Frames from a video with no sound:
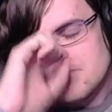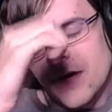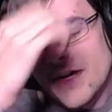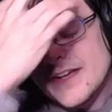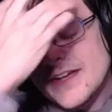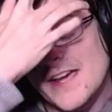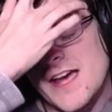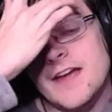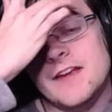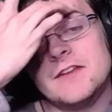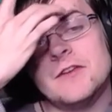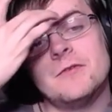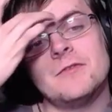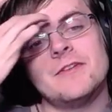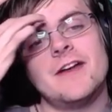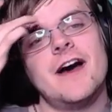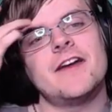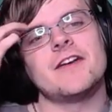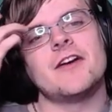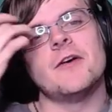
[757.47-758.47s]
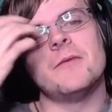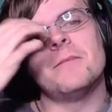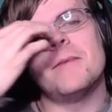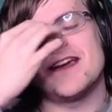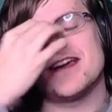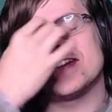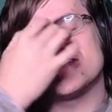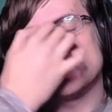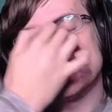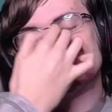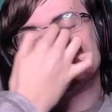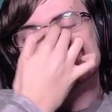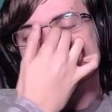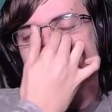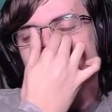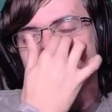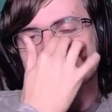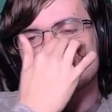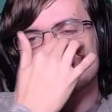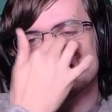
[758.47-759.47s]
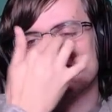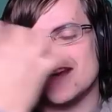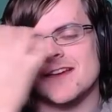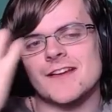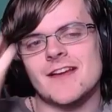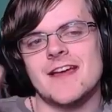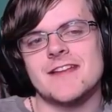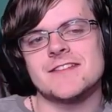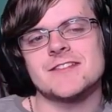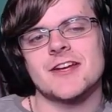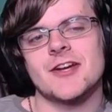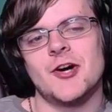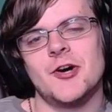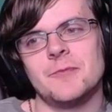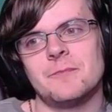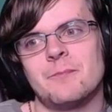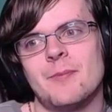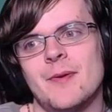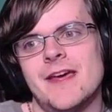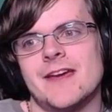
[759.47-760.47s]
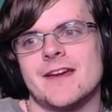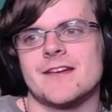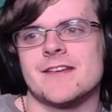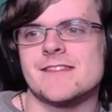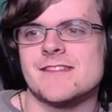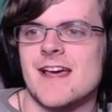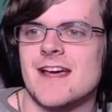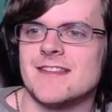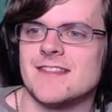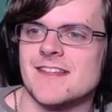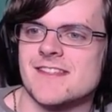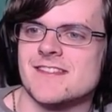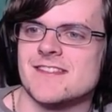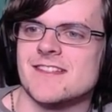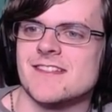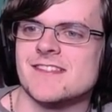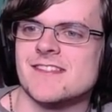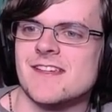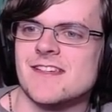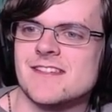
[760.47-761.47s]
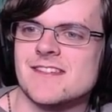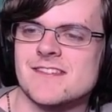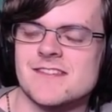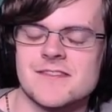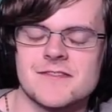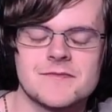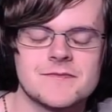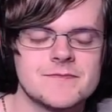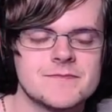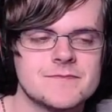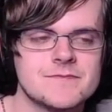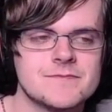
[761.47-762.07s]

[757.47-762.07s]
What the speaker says: Why can't you, I don't know, make up a search engine called Bing? Because that doesn't exist.